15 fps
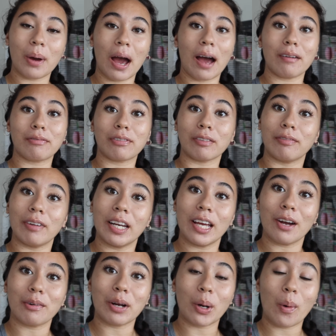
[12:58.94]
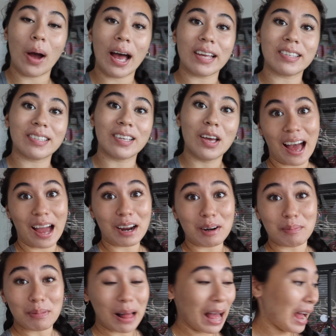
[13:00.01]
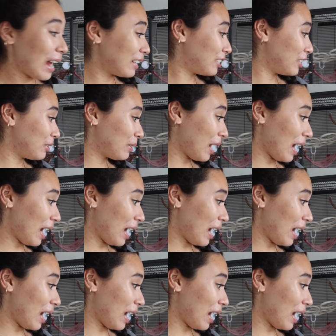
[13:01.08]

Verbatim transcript: you have for video requests. I reply to you